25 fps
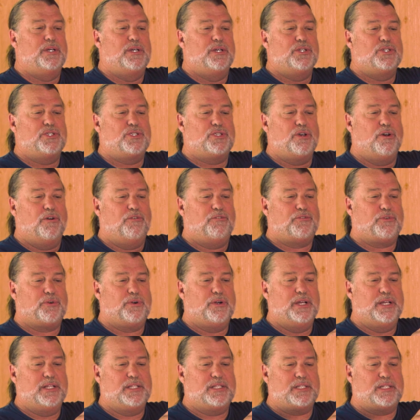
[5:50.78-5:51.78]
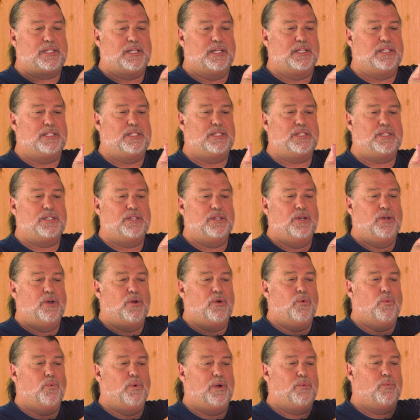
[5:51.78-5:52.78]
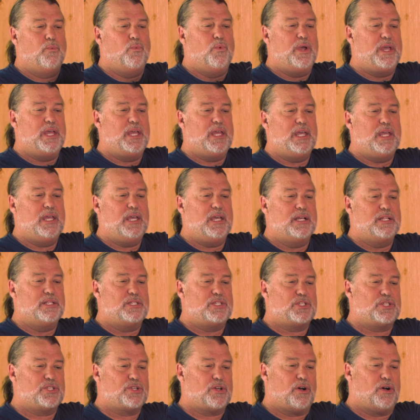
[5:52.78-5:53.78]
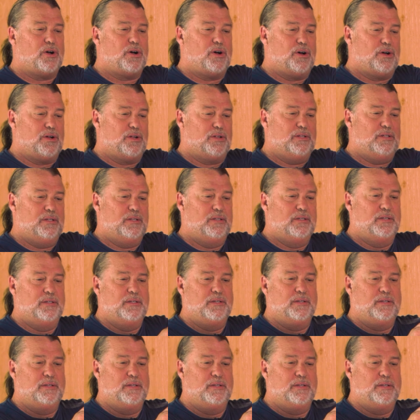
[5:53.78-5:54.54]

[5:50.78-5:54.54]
So for instance, when we install,